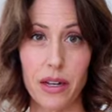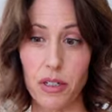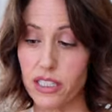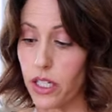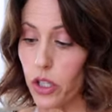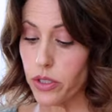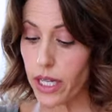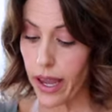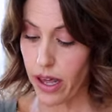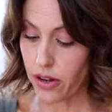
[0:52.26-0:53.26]
Then I'm just gonna
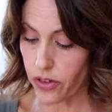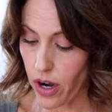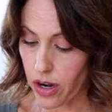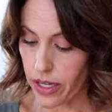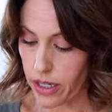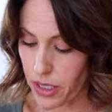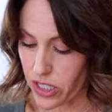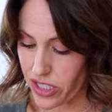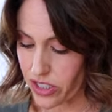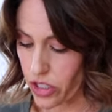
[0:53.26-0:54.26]
use a head of garlic. I'm
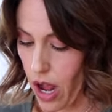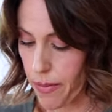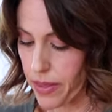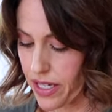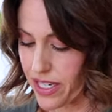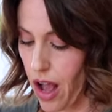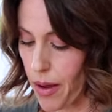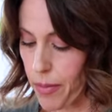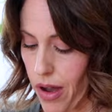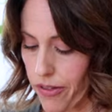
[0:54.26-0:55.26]
gonna just chop the
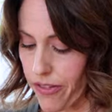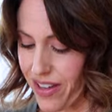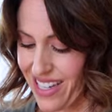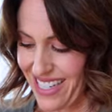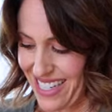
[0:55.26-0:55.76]
top off.